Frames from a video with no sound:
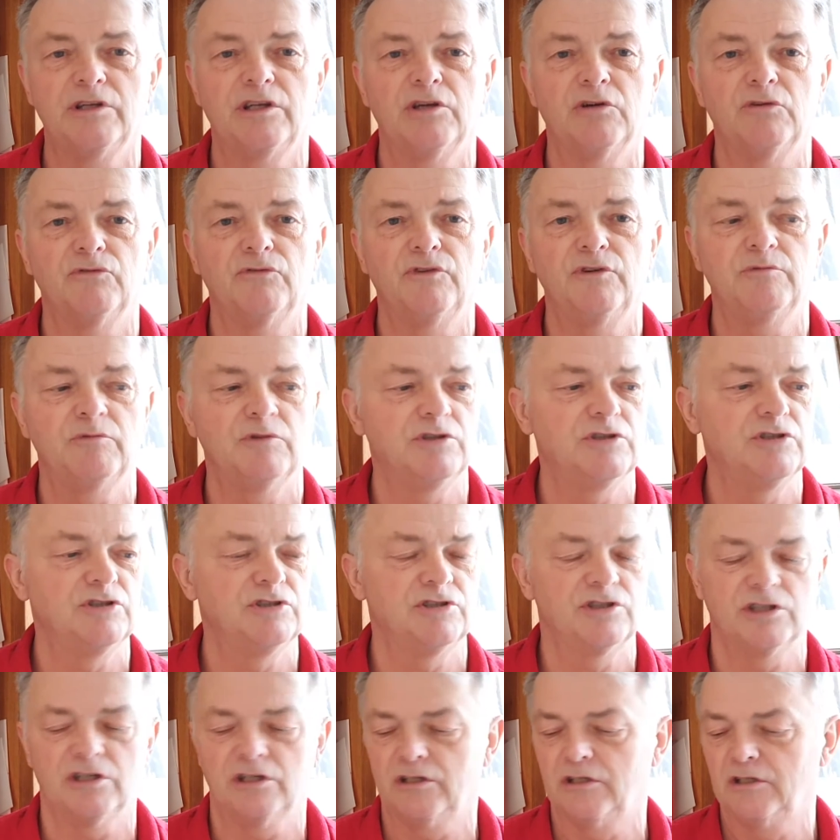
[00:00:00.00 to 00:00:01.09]
Guildford, which is
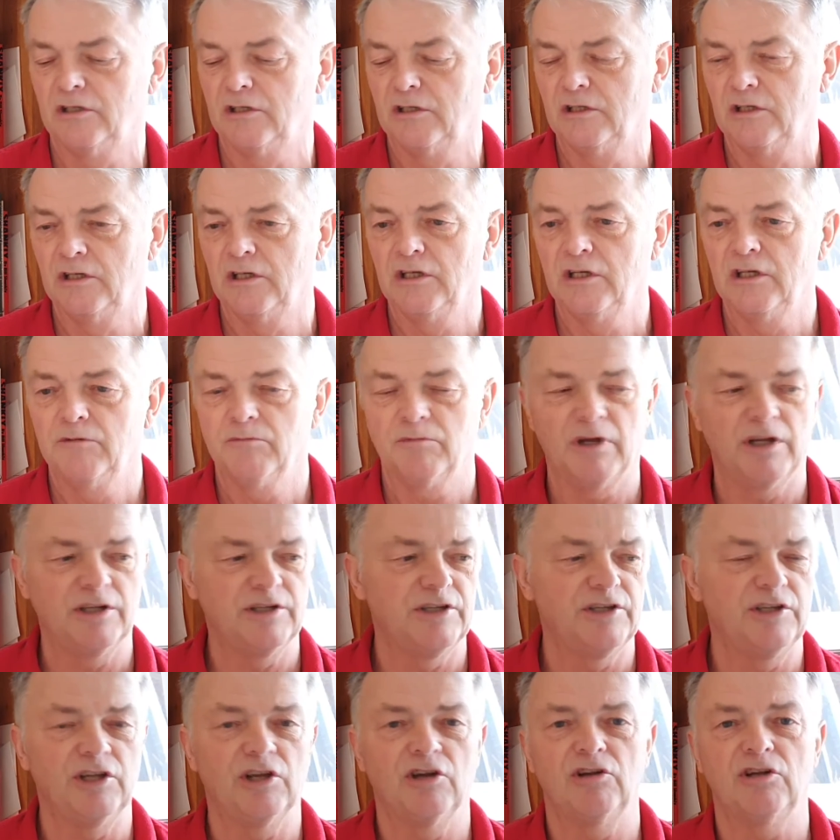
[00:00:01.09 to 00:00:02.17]
played
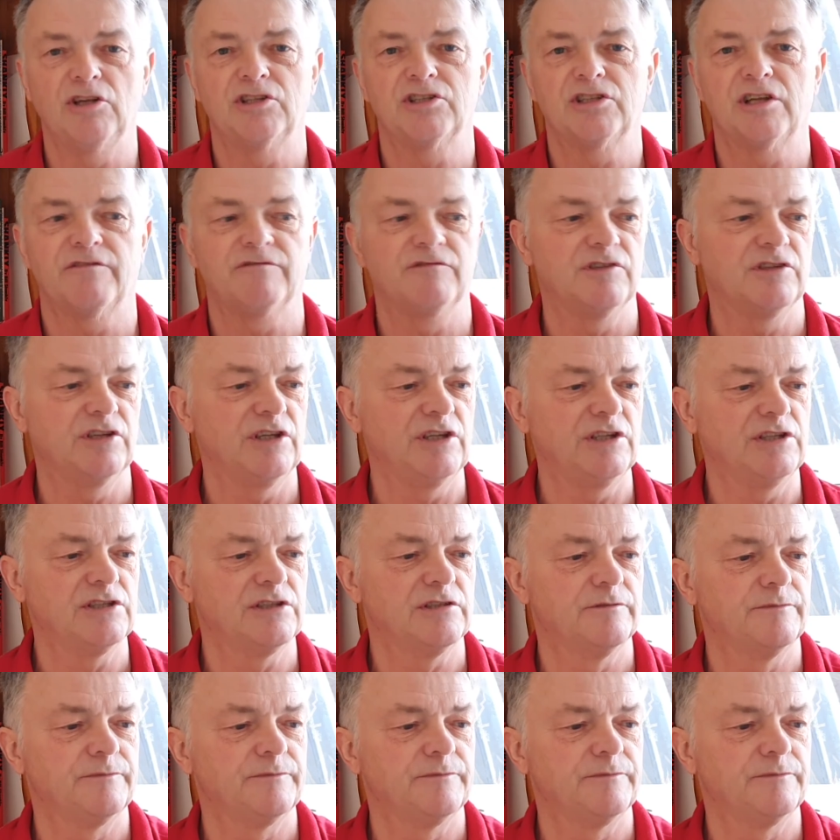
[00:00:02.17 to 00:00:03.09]
in the early 70s.